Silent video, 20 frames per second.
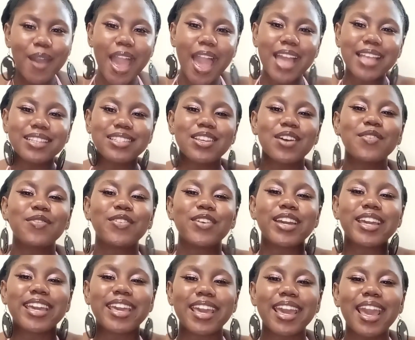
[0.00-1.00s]
and don't
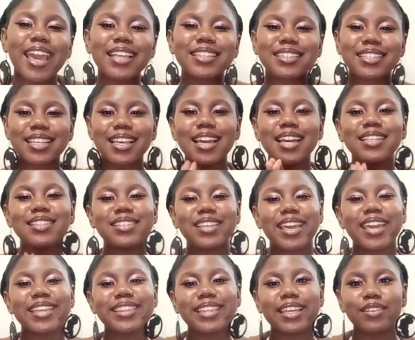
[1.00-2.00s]
forget to
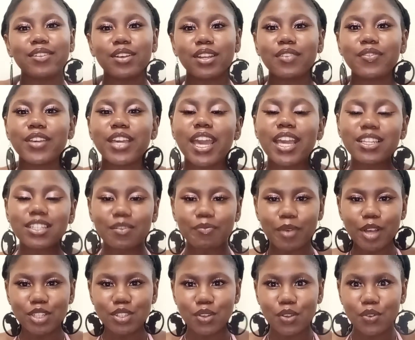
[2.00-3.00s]
hit that notification
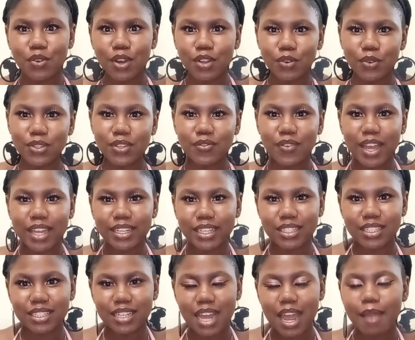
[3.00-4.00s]
bell so you are notified
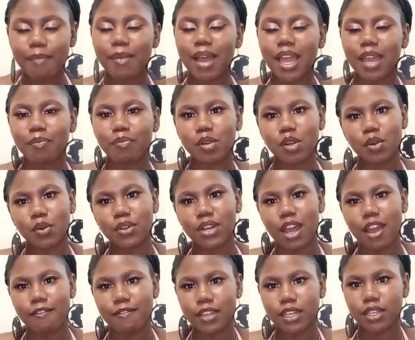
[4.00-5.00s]
each time I upload
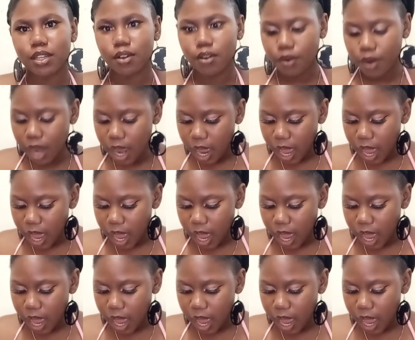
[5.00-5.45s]
a video.